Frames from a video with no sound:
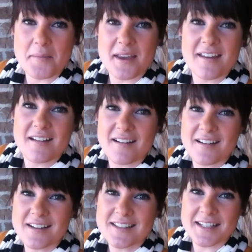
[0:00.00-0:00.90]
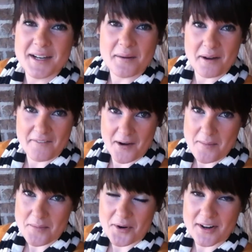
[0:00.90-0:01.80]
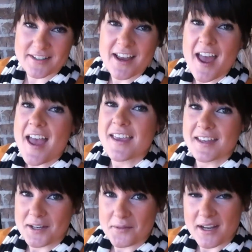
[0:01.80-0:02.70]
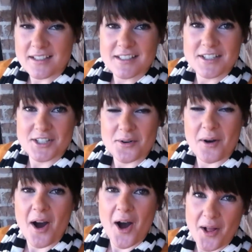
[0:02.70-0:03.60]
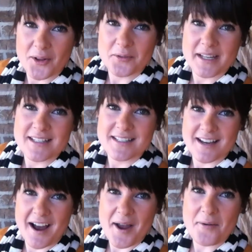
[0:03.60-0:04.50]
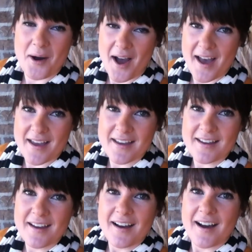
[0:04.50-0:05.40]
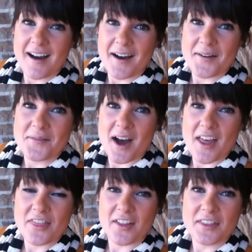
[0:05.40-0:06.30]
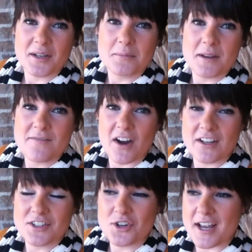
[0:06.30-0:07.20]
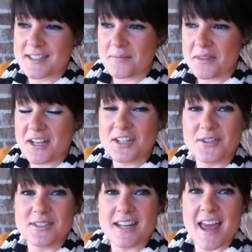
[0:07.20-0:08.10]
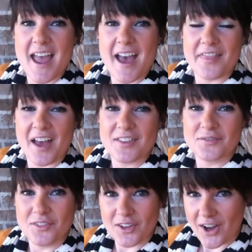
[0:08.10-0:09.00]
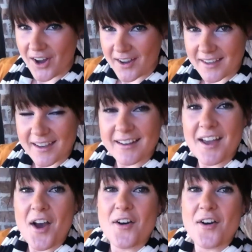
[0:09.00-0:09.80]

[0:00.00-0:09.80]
I'm here sitting on my front porch getting ready to do a Halloween DIY. Um, I thought that it'd be fun to try something new today, and that's vlogging.